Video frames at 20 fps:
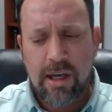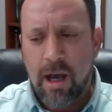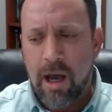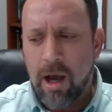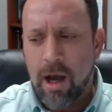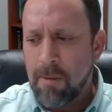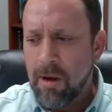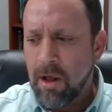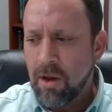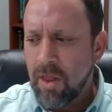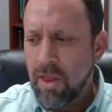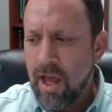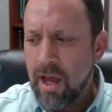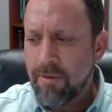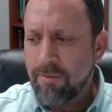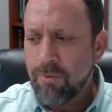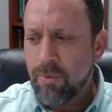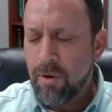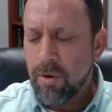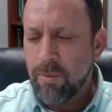A lot
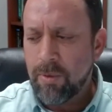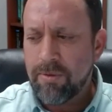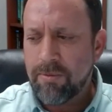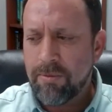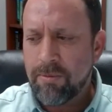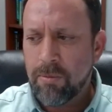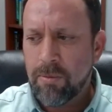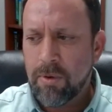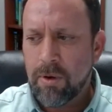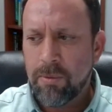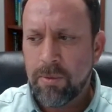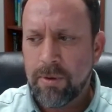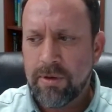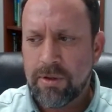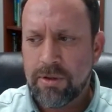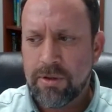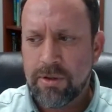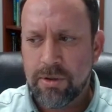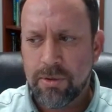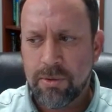of what we
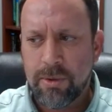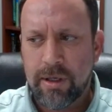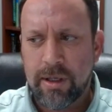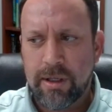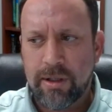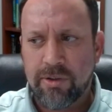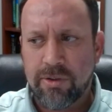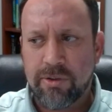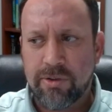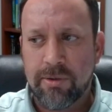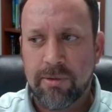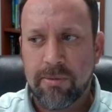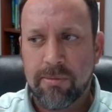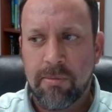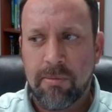do is